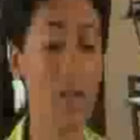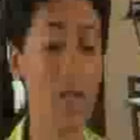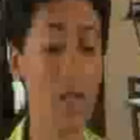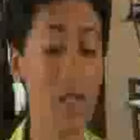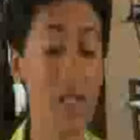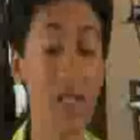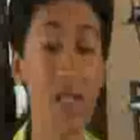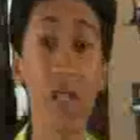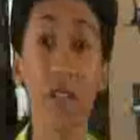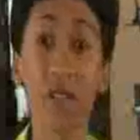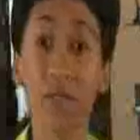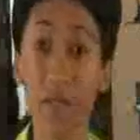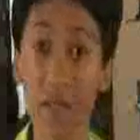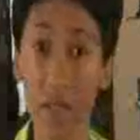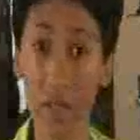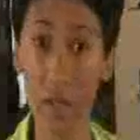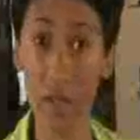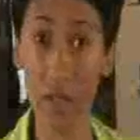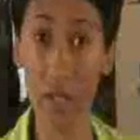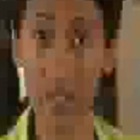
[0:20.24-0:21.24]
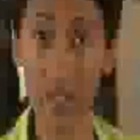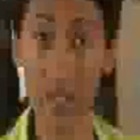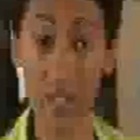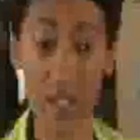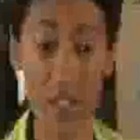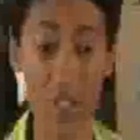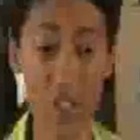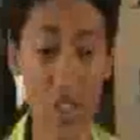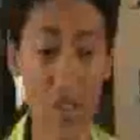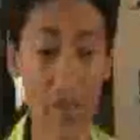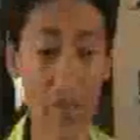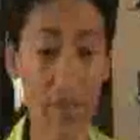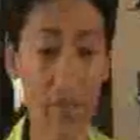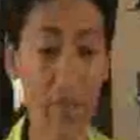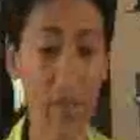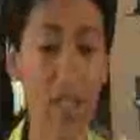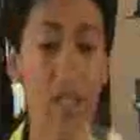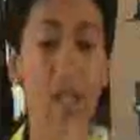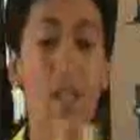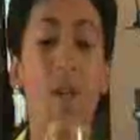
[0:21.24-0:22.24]
which is a very good
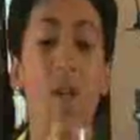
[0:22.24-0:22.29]
indication.